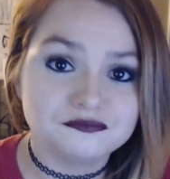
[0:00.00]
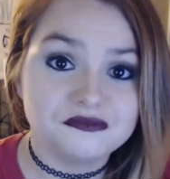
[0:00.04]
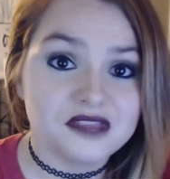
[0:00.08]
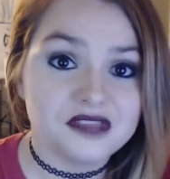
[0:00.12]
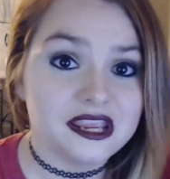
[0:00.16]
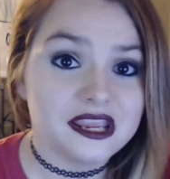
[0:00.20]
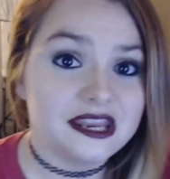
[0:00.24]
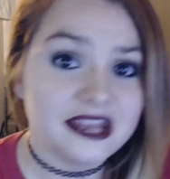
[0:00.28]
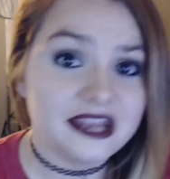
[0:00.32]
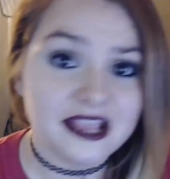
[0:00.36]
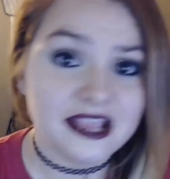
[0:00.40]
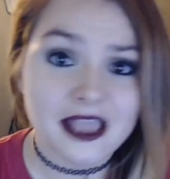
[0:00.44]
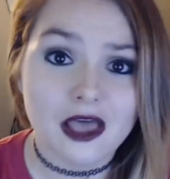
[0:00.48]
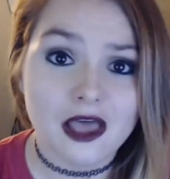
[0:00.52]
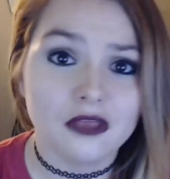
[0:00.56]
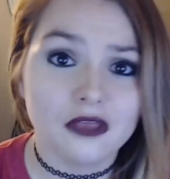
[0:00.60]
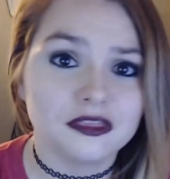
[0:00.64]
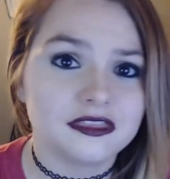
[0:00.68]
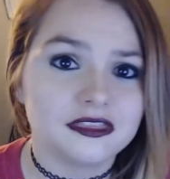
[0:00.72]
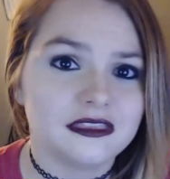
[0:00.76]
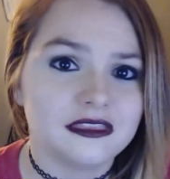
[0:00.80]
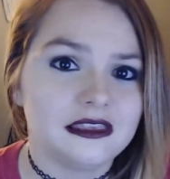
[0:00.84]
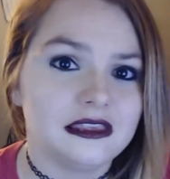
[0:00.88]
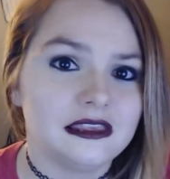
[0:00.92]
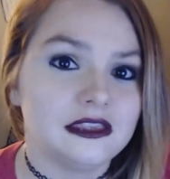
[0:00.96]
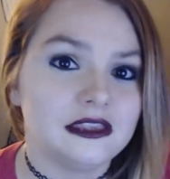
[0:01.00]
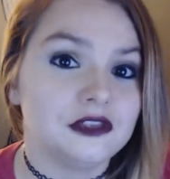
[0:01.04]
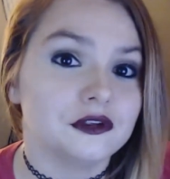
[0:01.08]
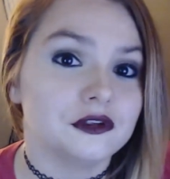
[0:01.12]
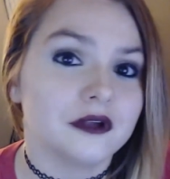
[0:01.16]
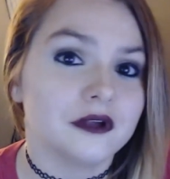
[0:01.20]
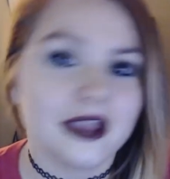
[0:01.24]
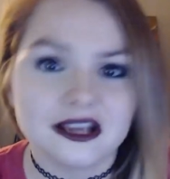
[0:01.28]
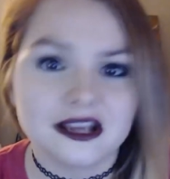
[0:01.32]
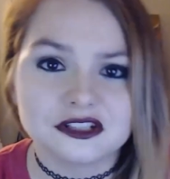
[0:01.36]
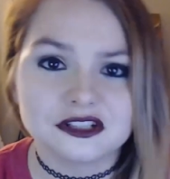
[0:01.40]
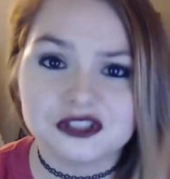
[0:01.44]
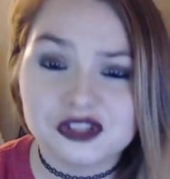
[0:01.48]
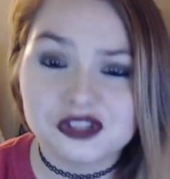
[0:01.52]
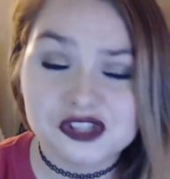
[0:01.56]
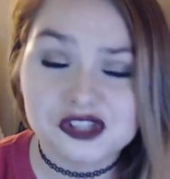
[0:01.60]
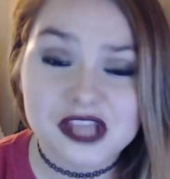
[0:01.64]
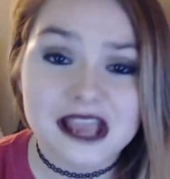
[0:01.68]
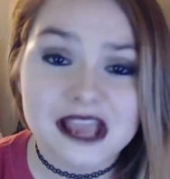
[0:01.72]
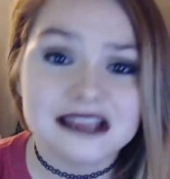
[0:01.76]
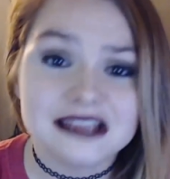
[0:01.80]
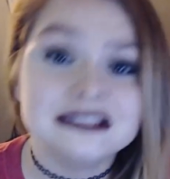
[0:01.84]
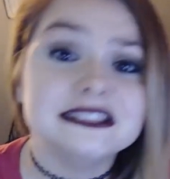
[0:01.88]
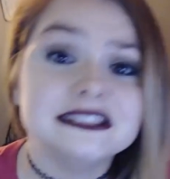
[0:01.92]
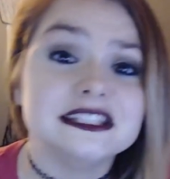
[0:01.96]
eating healthy, you're
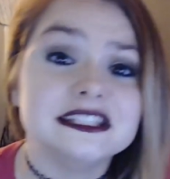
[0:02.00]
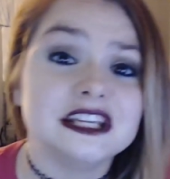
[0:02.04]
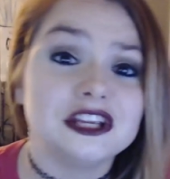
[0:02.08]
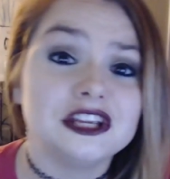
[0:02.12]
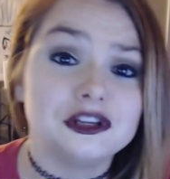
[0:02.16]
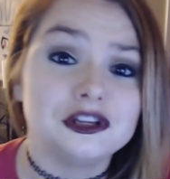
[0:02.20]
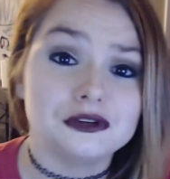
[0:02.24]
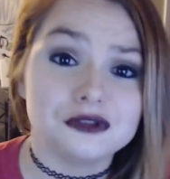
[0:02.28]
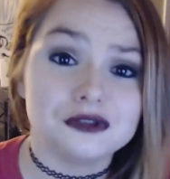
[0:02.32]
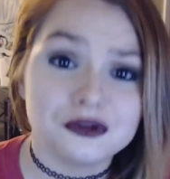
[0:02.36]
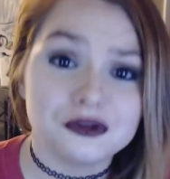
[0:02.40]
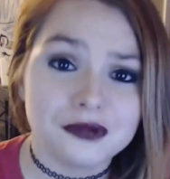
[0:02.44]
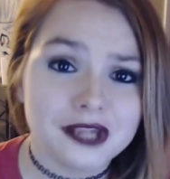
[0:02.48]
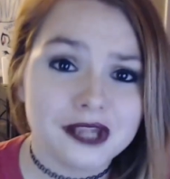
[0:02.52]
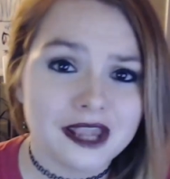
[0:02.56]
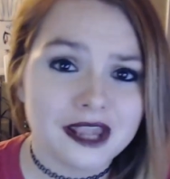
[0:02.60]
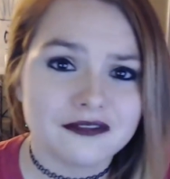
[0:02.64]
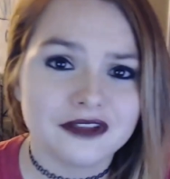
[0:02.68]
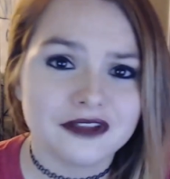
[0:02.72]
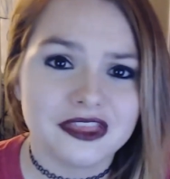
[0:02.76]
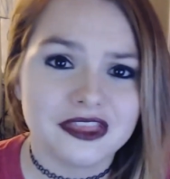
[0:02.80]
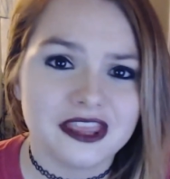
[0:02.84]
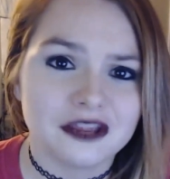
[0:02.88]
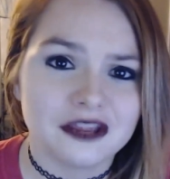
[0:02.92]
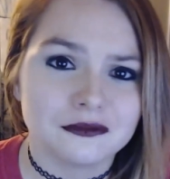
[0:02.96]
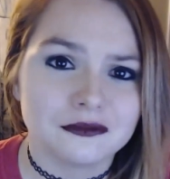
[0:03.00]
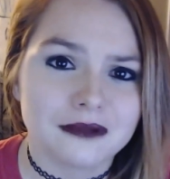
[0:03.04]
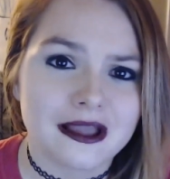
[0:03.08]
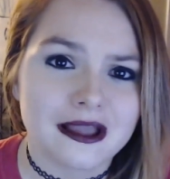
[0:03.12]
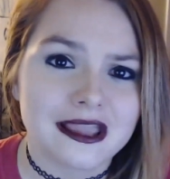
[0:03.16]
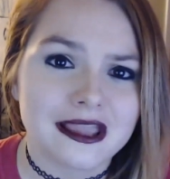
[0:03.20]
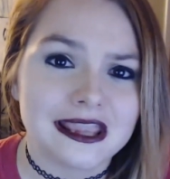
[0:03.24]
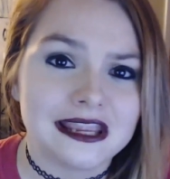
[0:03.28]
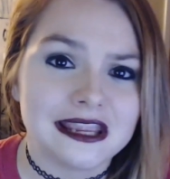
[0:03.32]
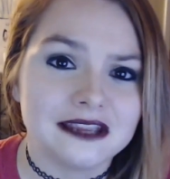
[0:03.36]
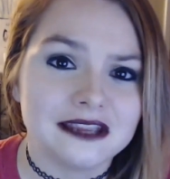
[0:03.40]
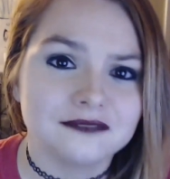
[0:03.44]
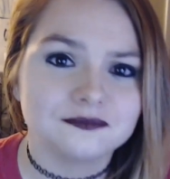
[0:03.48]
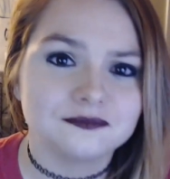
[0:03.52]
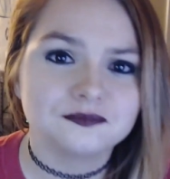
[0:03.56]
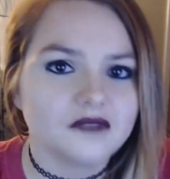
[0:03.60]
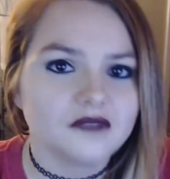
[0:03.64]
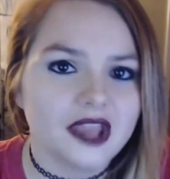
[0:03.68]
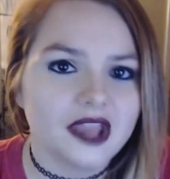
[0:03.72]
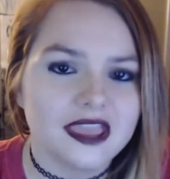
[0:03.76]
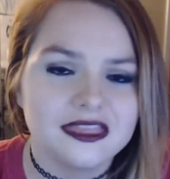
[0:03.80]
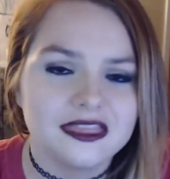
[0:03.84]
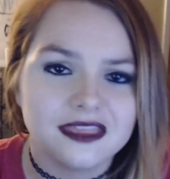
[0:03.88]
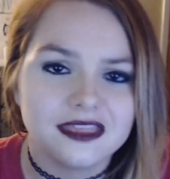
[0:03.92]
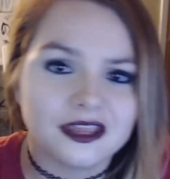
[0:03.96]
exercising, you're doing everything right.
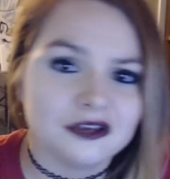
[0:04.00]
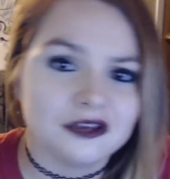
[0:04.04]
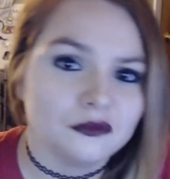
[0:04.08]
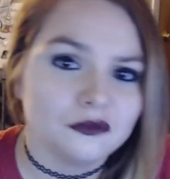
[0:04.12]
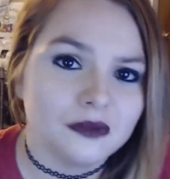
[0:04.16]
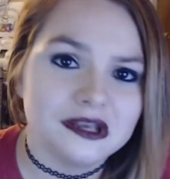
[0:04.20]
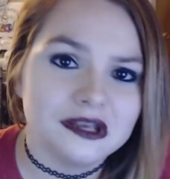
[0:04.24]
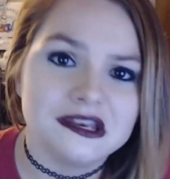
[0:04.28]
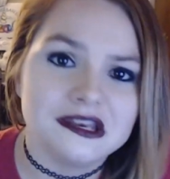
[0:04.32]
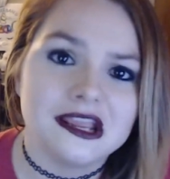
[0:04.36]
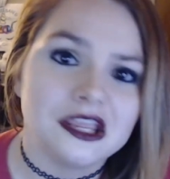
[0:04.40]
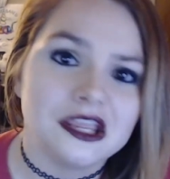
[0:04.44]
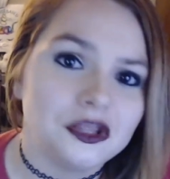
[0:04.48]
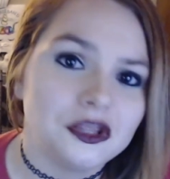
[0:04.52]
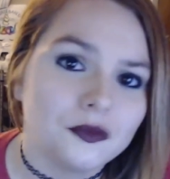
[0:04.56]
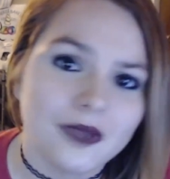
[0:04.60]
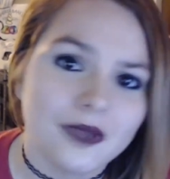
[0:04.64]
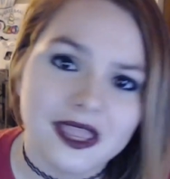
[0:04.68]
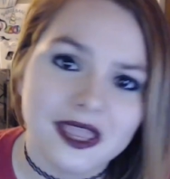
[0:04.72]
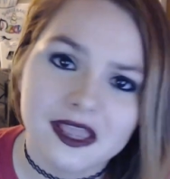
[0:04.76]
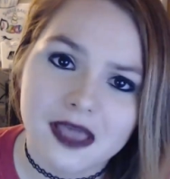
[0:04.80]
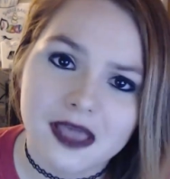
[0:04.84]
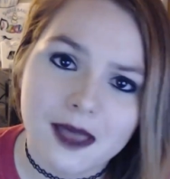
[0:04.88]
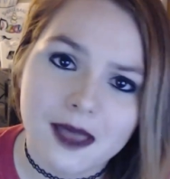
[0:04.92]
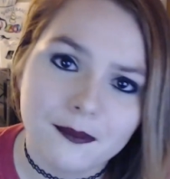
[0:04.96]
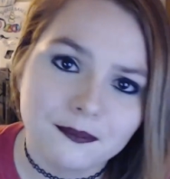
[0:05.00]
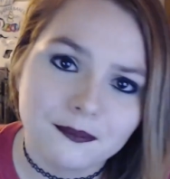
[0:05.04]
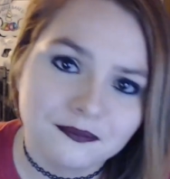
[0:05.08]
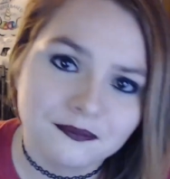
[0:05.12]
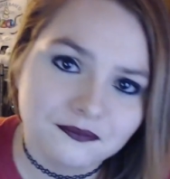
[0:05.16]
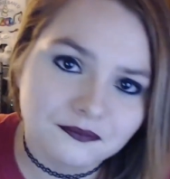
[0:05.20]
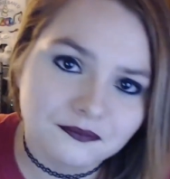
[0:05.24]
And then one day you wake up